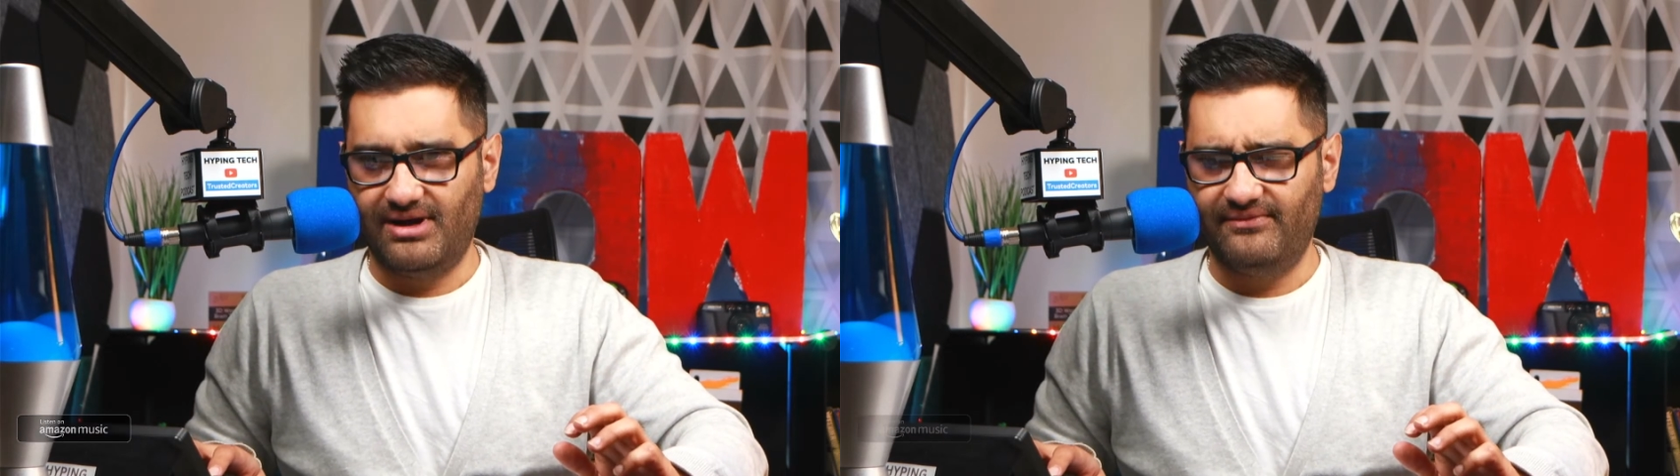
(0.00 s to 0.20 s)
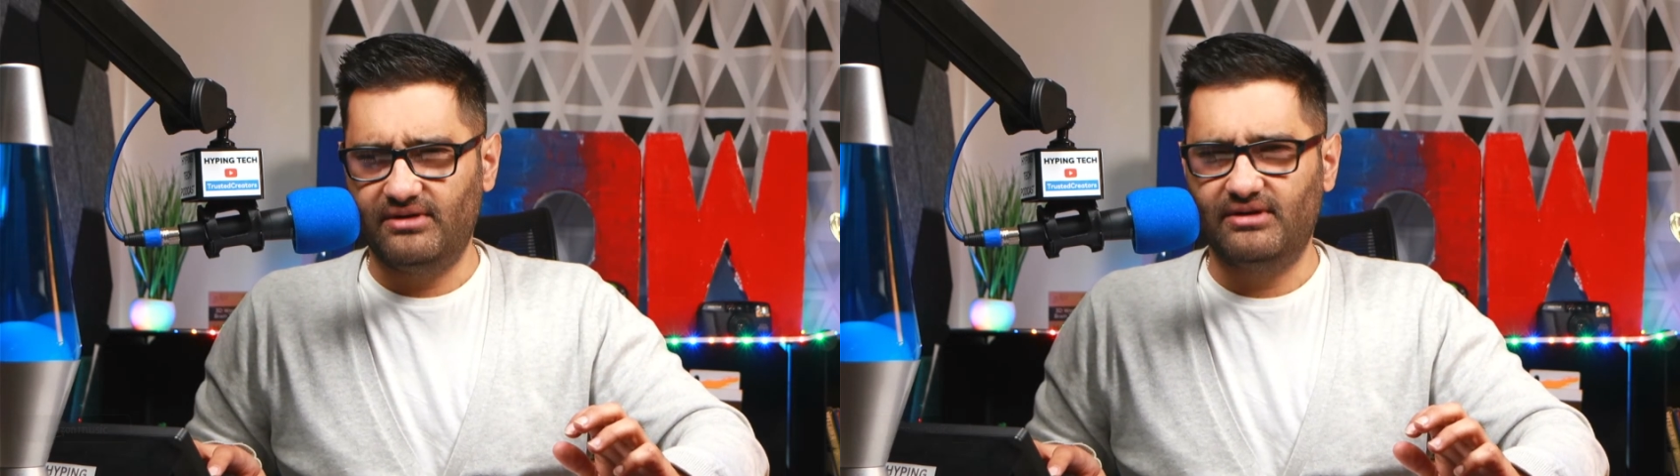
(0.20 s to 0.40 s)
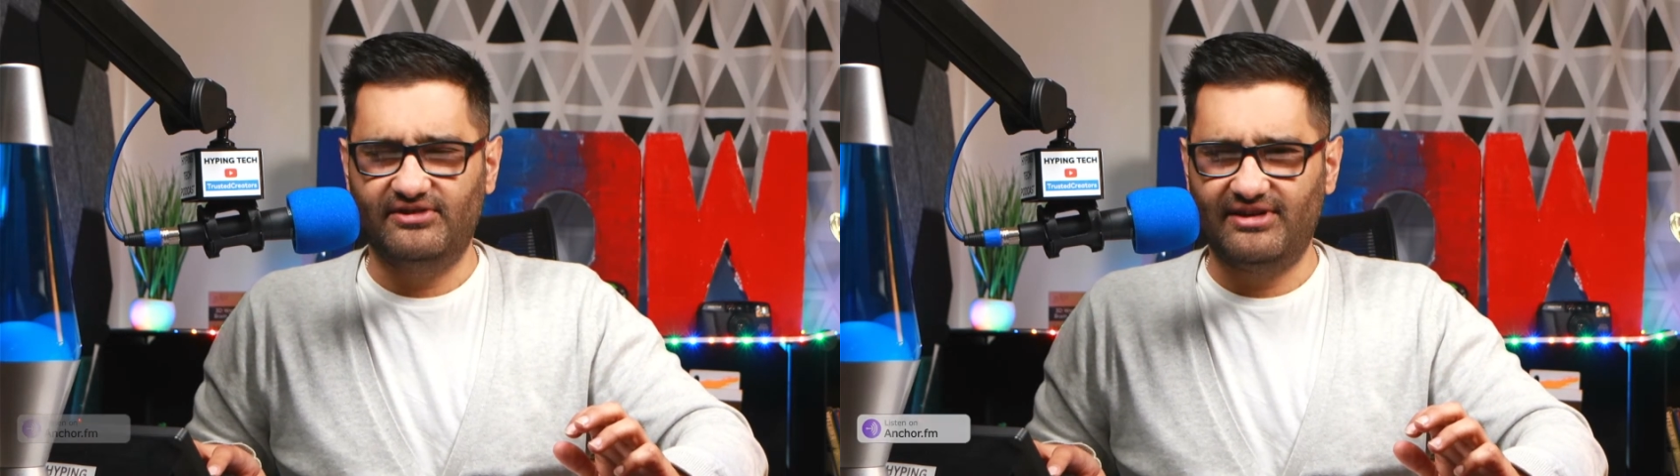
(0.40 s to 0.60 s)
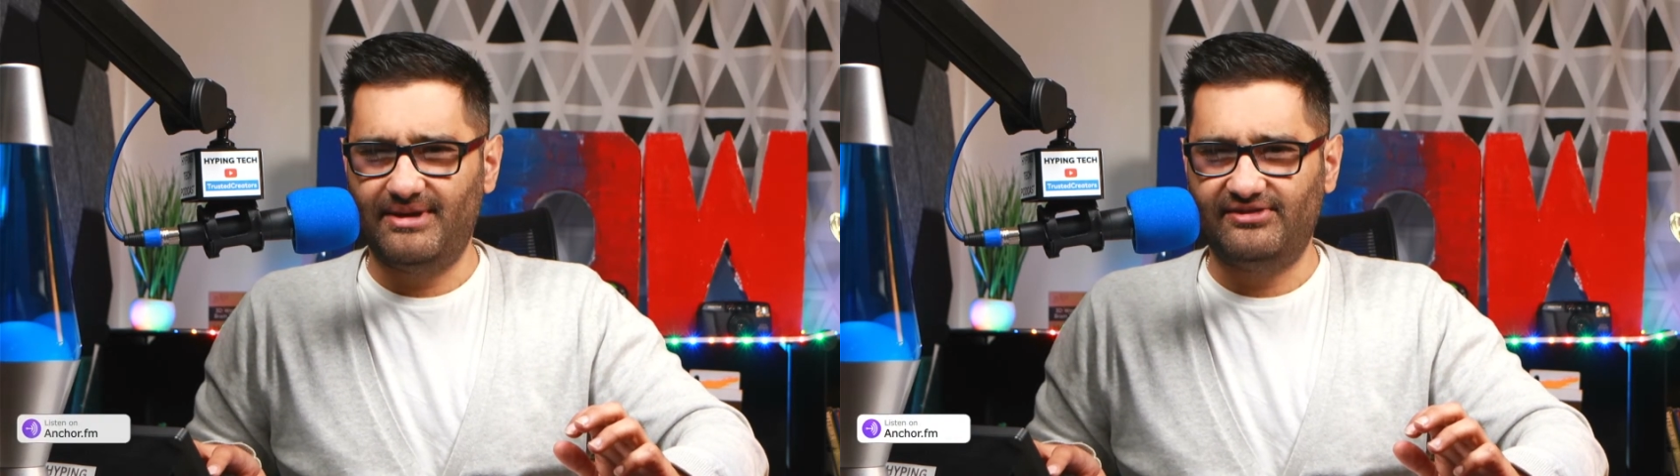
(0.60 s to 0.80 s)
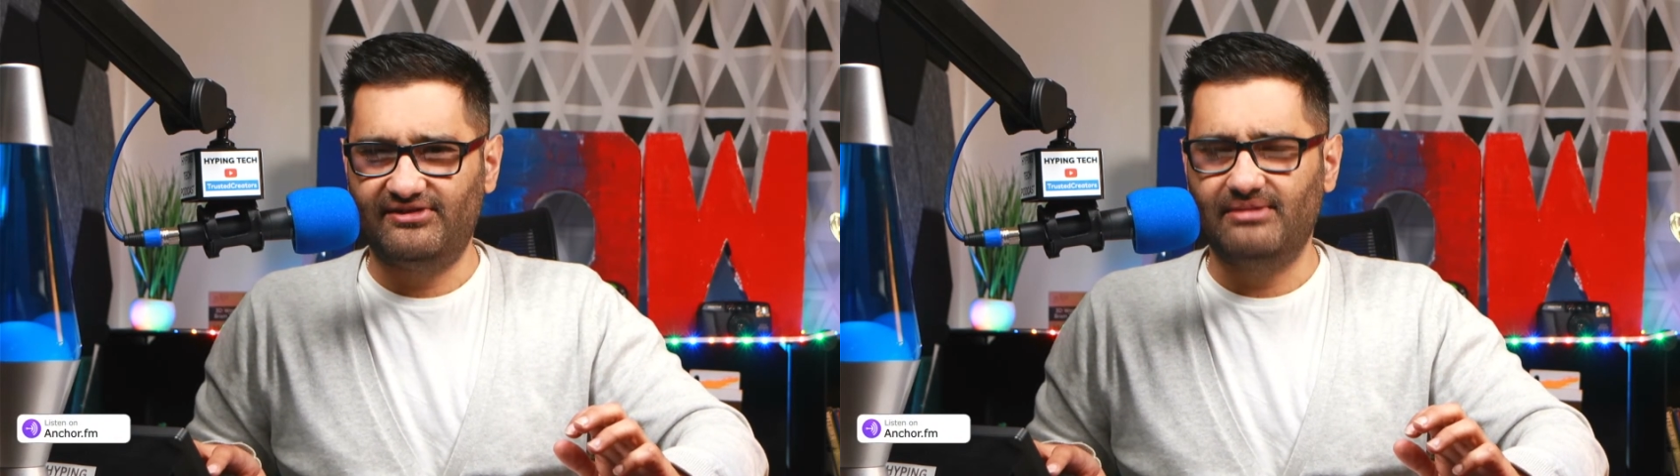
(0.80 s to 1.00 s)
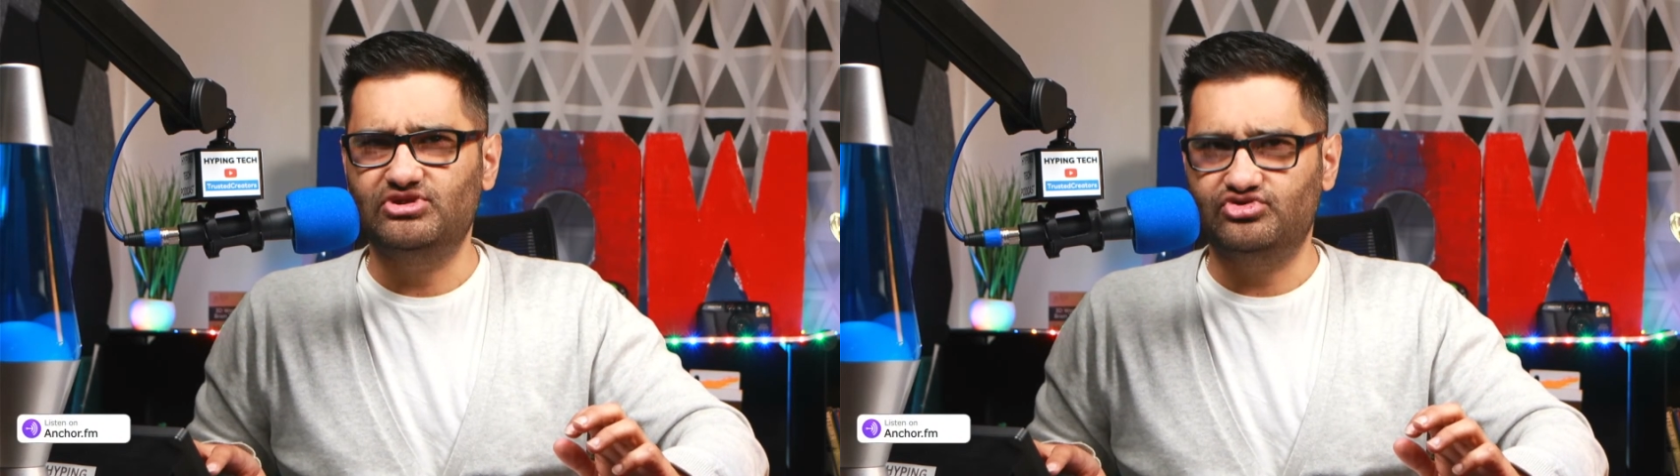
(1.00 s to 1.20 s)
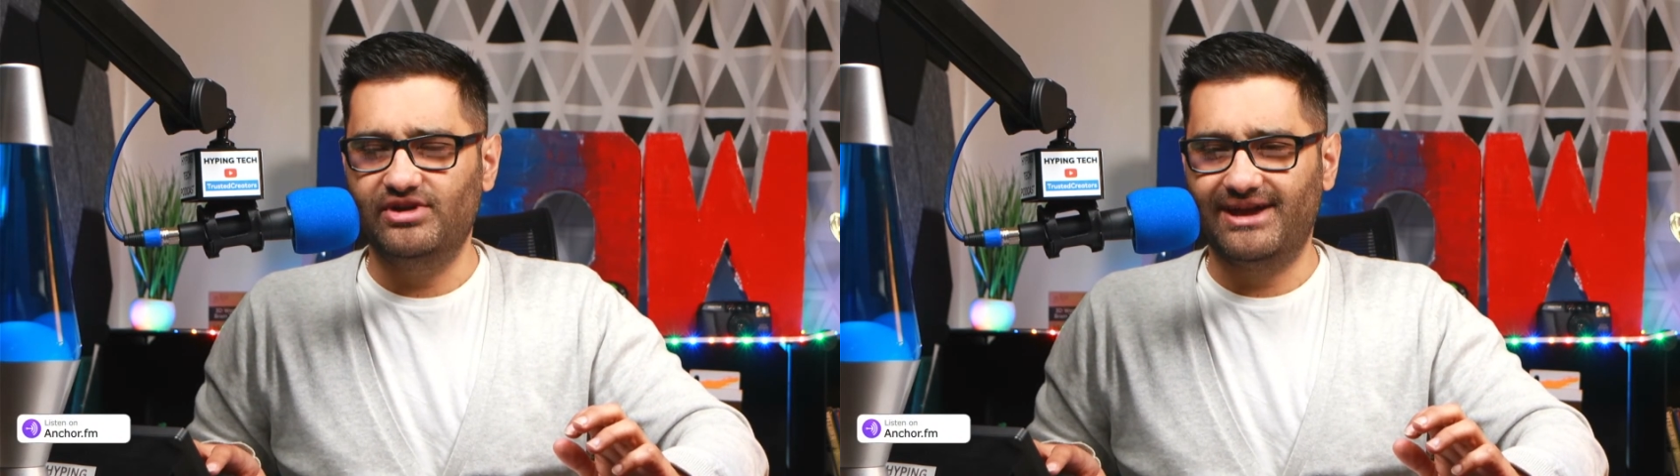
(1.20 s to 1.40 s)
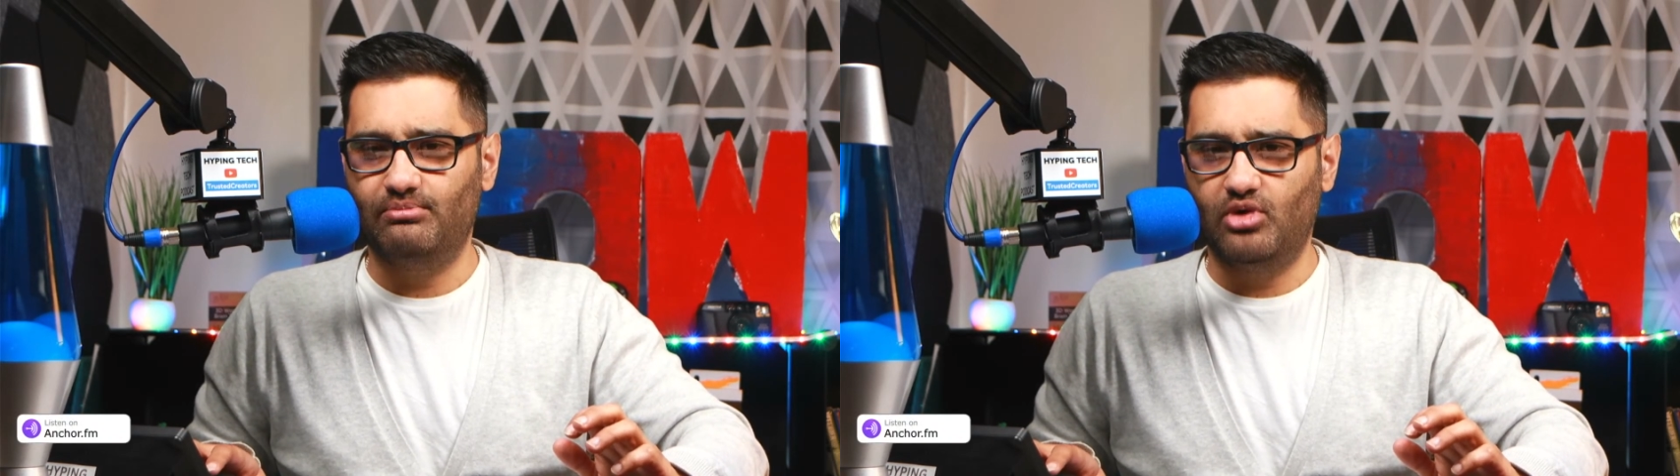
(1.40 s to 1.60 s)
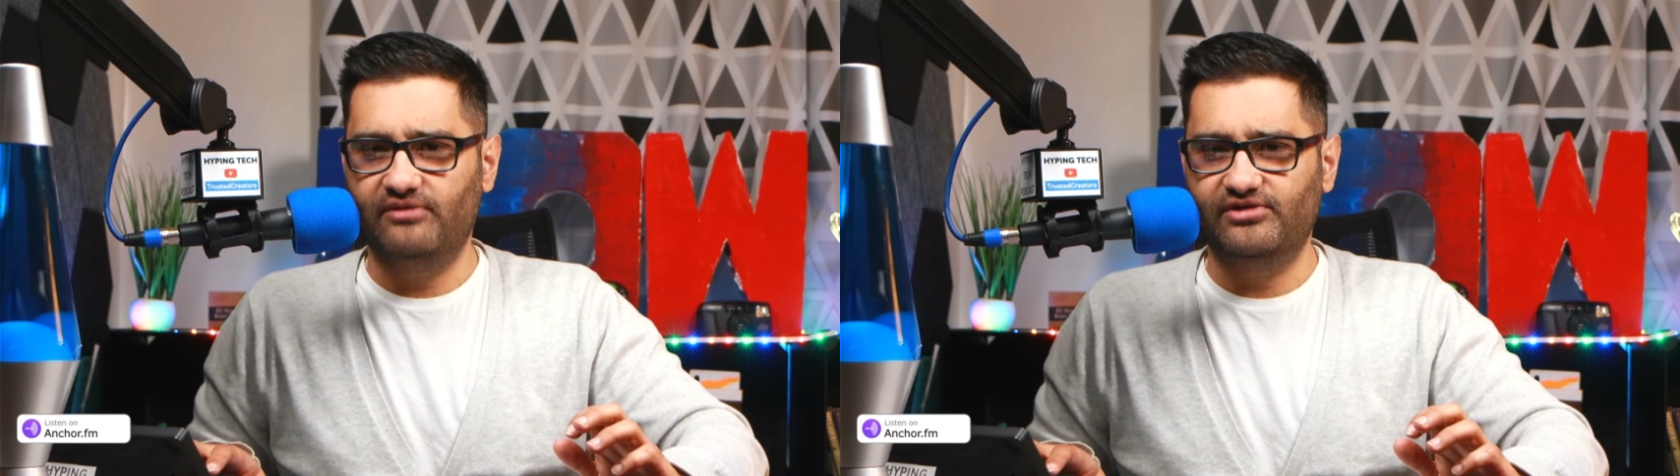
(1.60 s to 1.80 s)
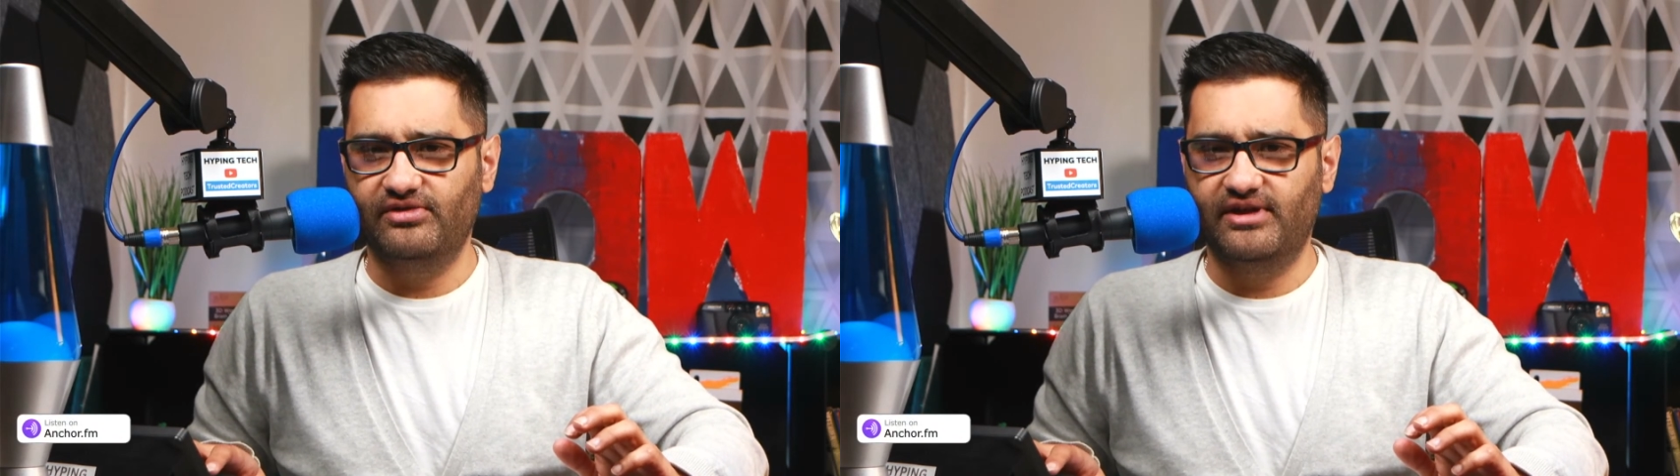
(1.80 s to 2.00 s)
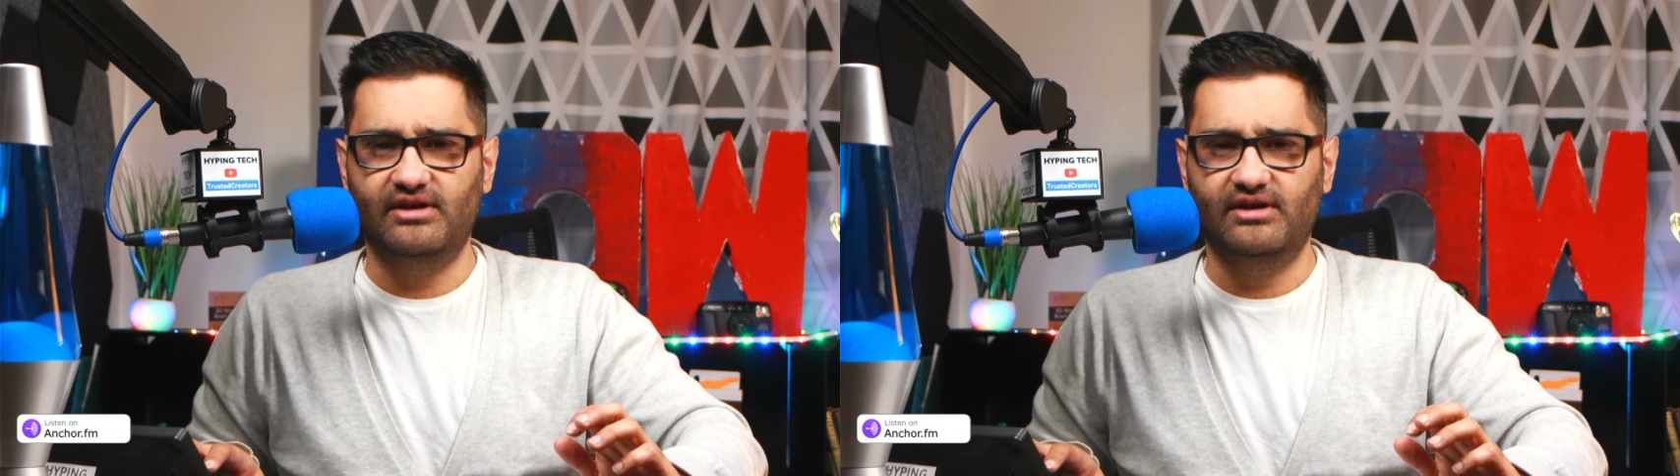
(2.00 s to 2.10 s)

Does that make sense? Let me just recap what I've done there,